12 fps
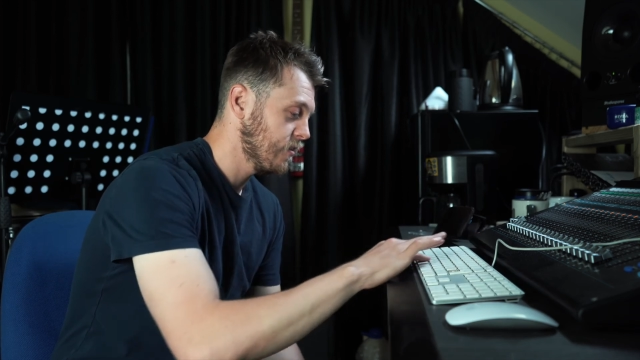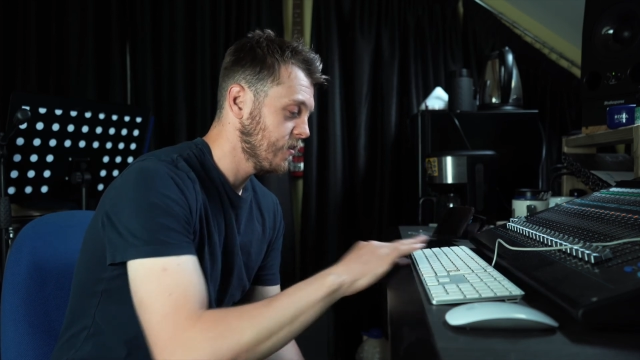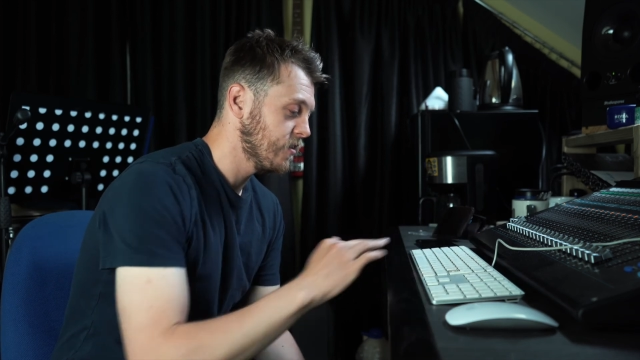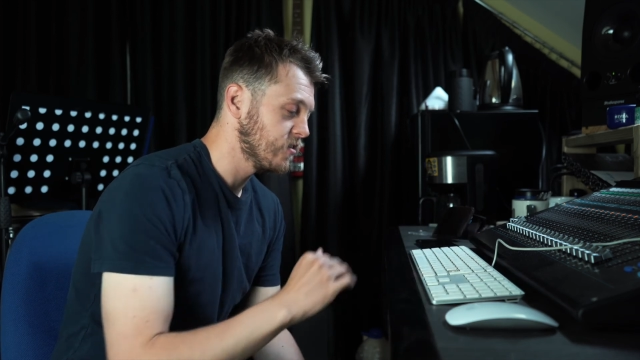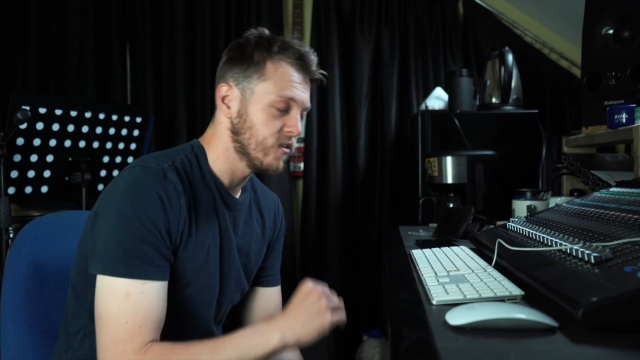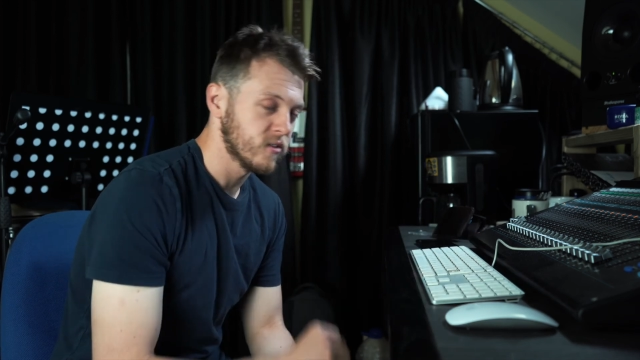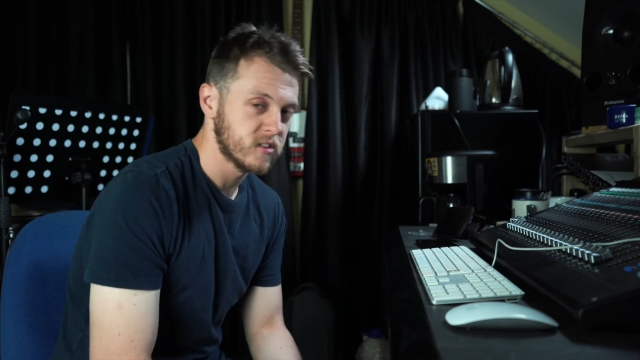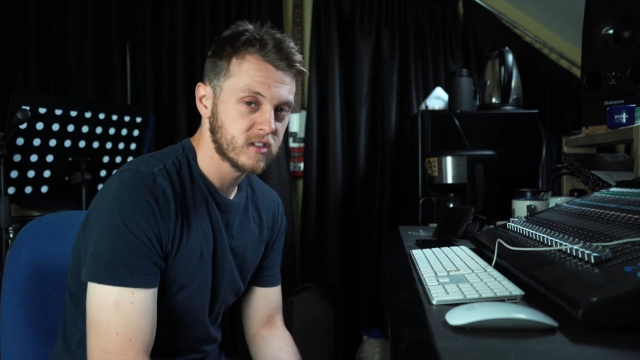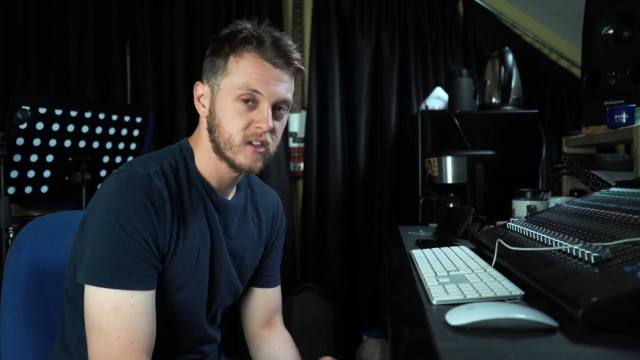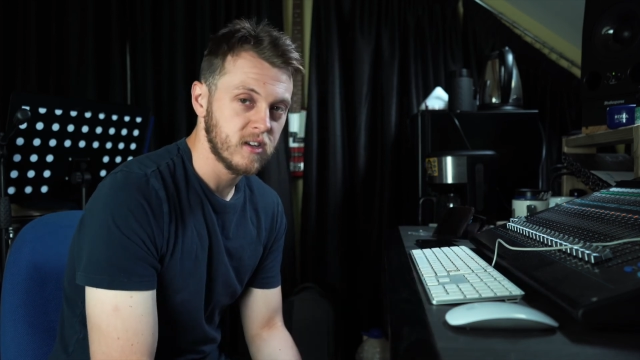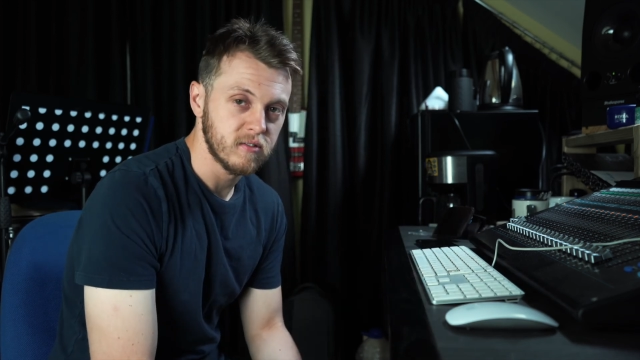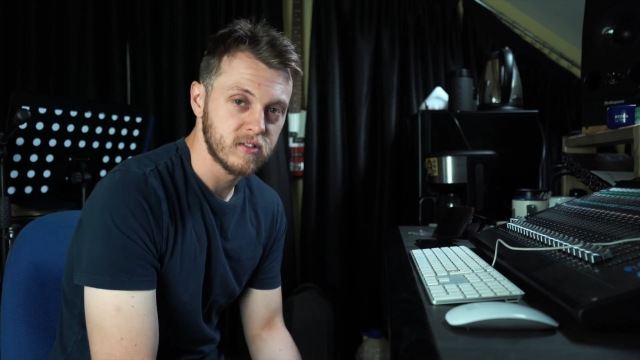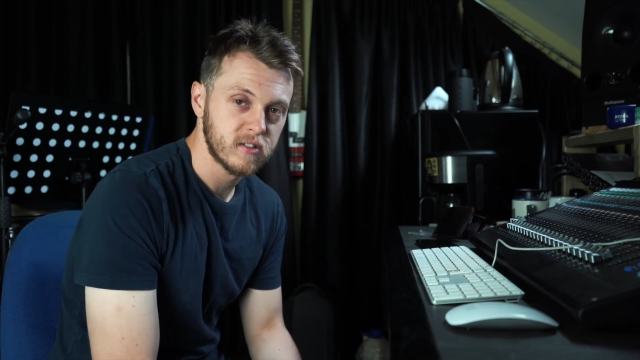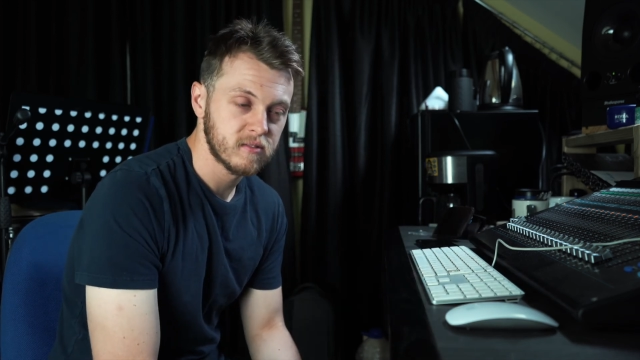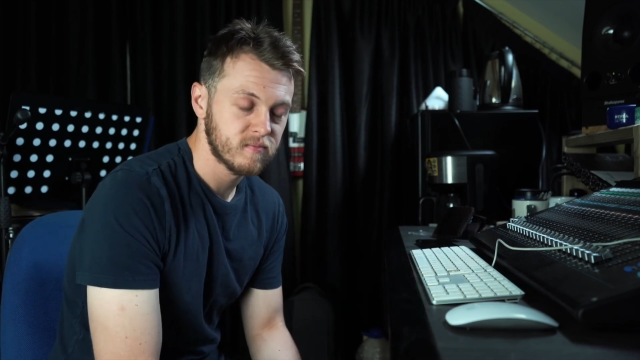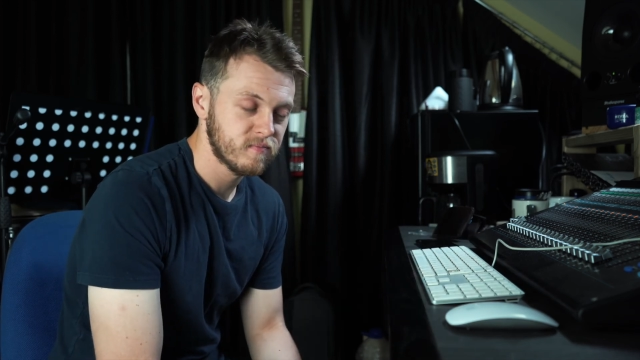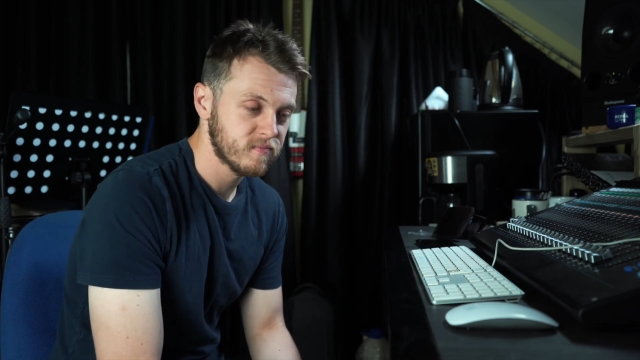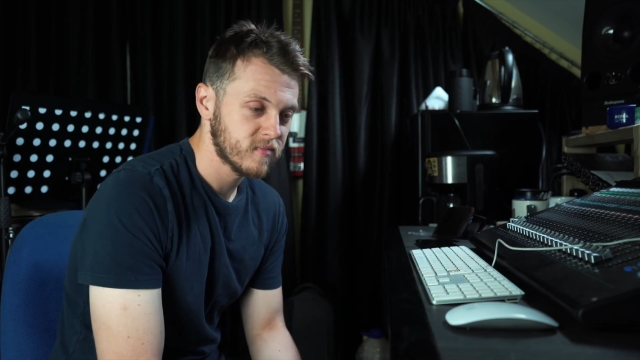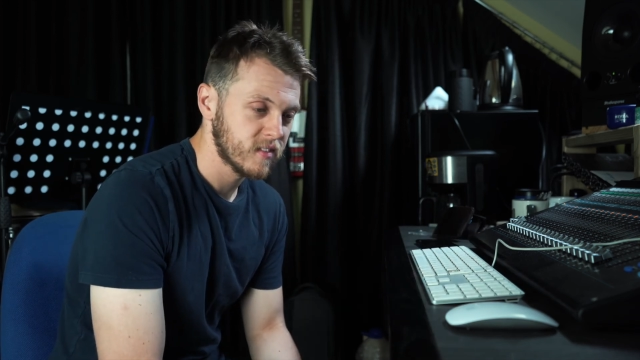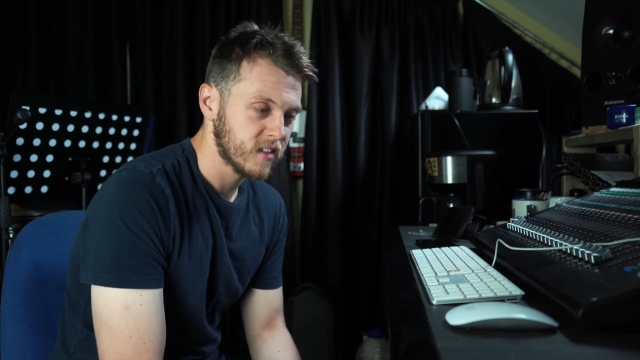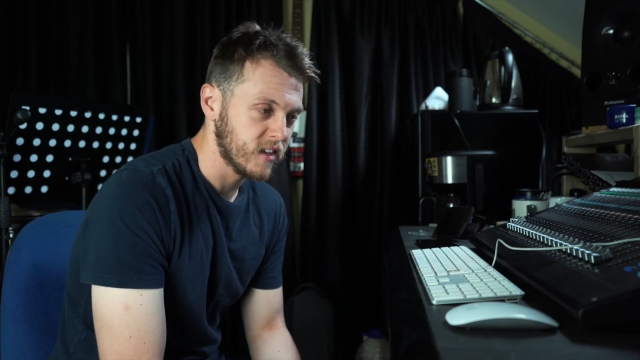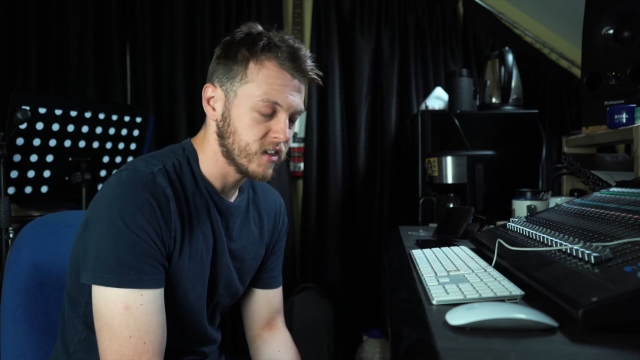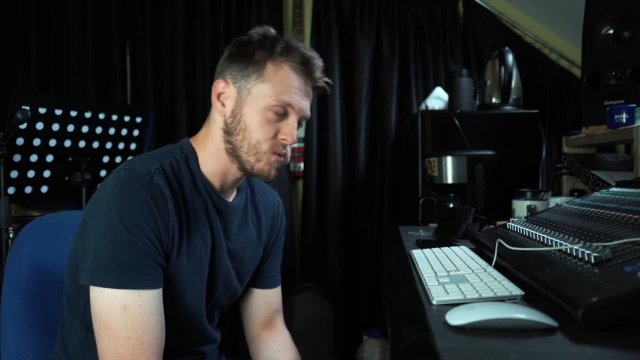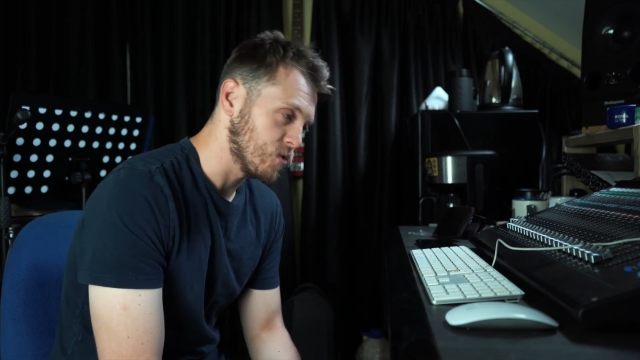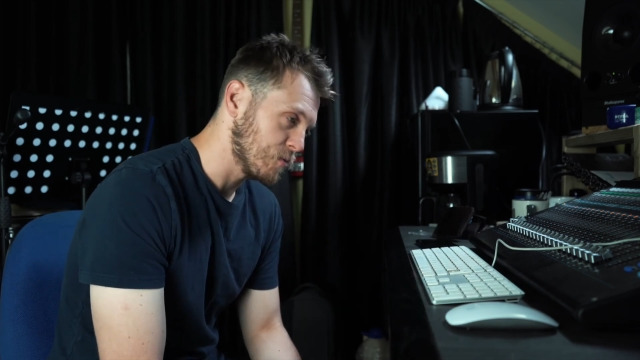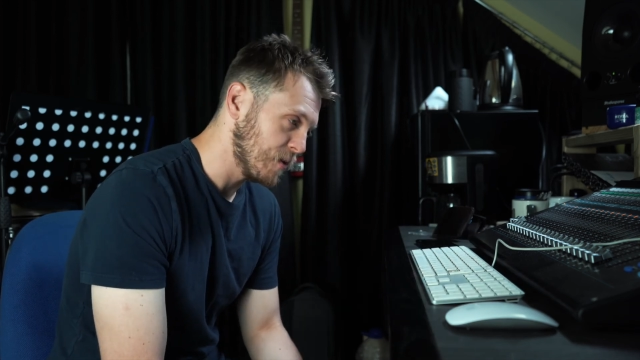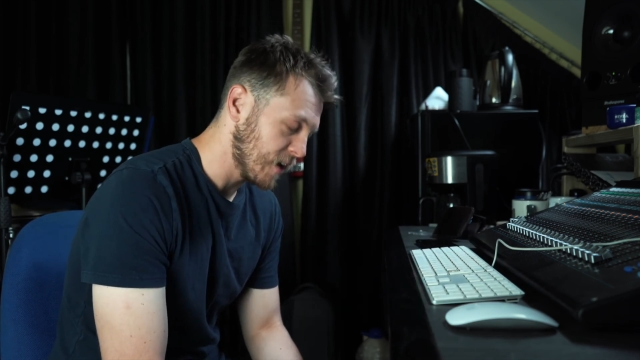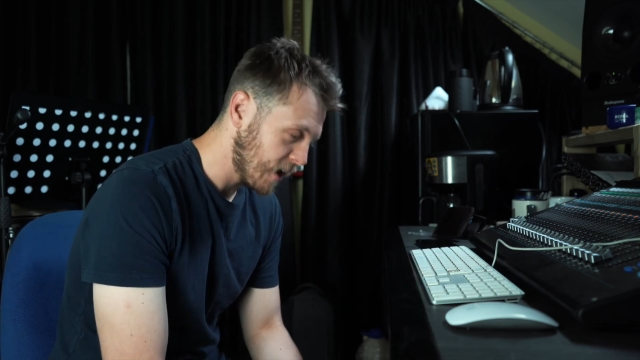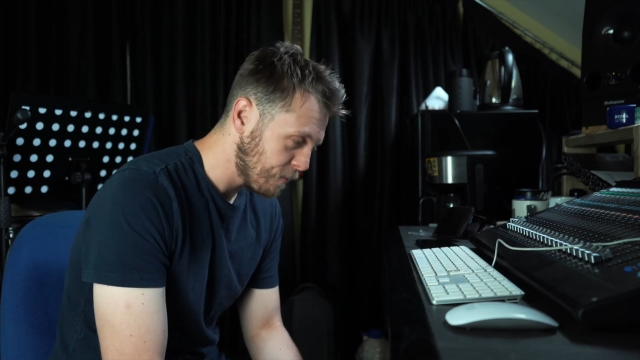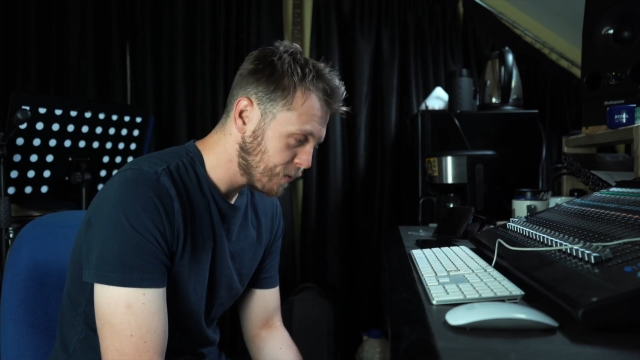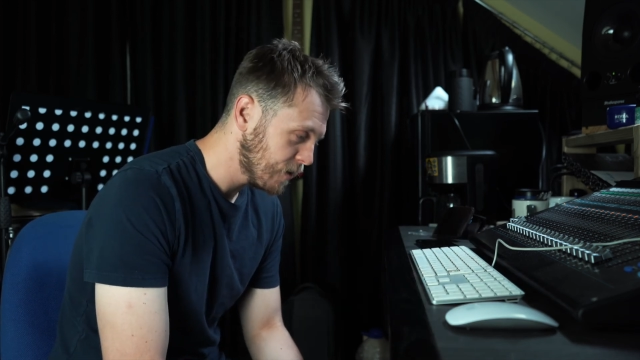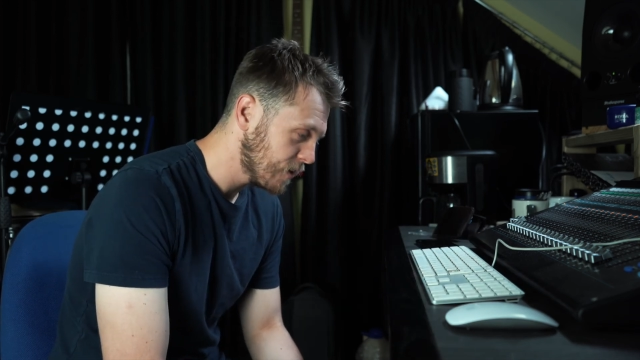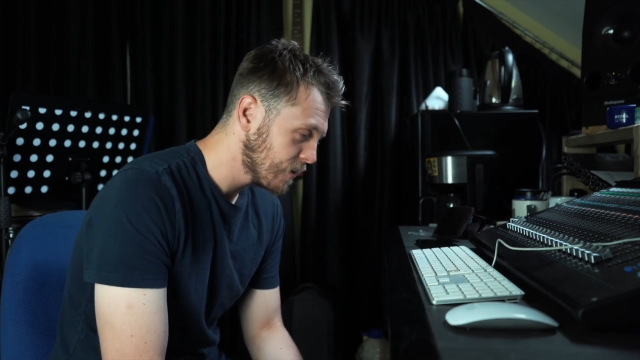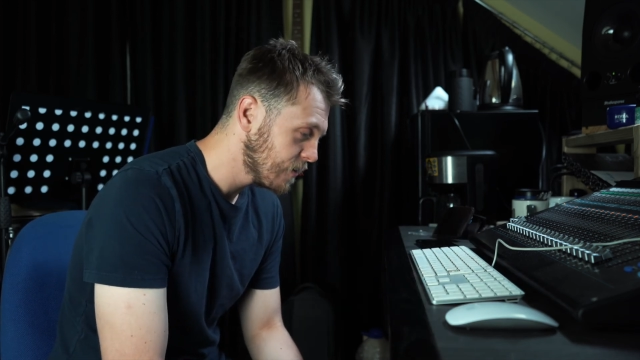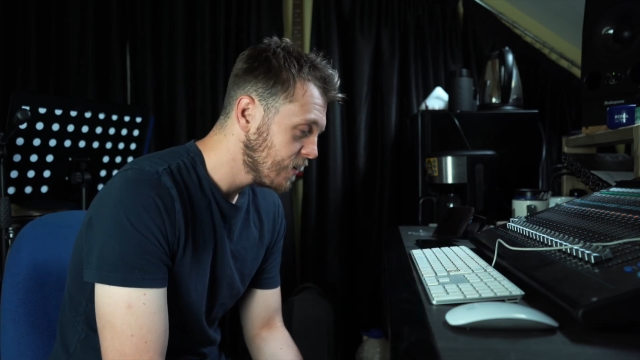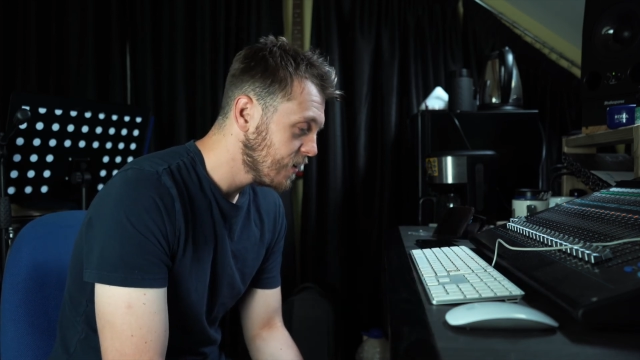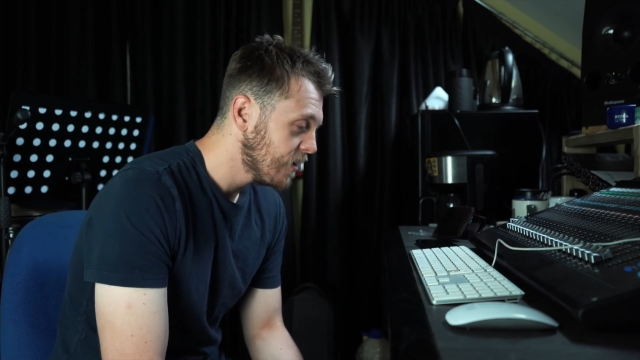is no excuse. That's what's been happening,